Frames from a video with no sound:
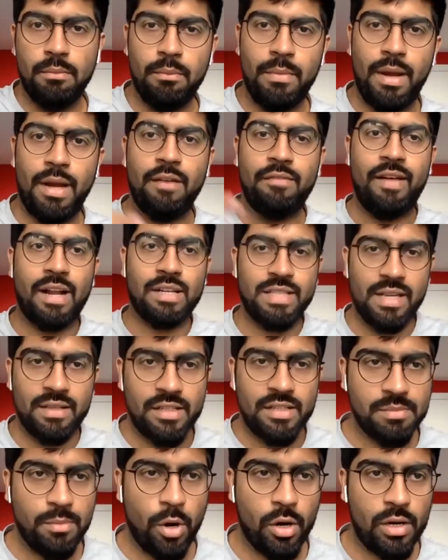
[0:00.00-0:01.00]

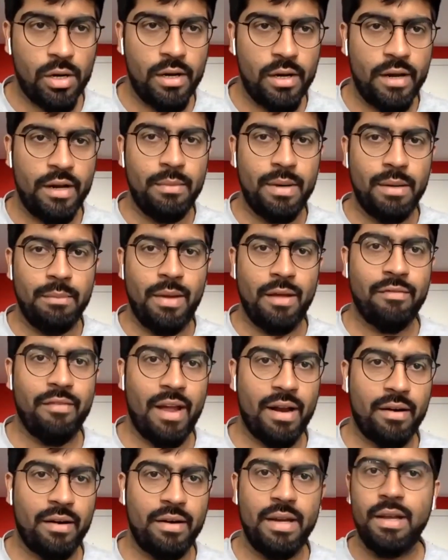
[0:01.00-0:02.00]
manufacturing this bottle in my
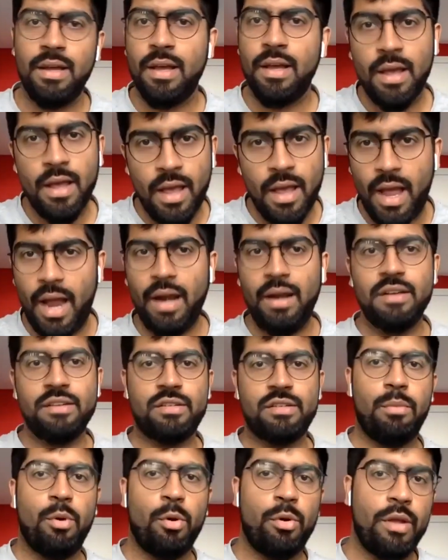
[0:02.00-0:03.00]
factory and
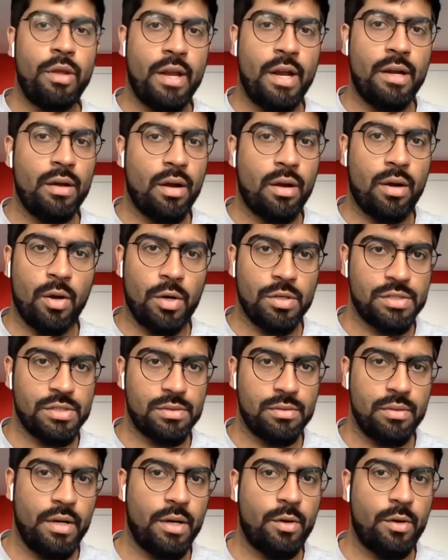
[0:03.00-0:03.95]
distributing it across.